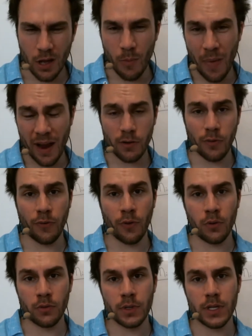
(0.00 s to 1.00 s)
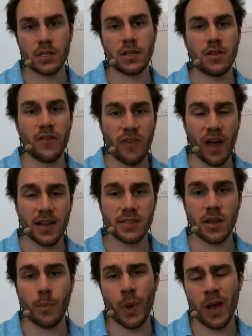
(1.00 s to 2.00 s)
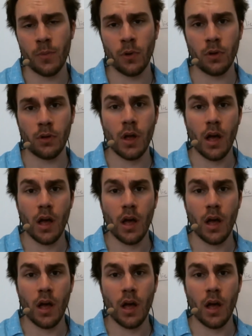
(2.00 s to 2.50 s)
microphone is a device capable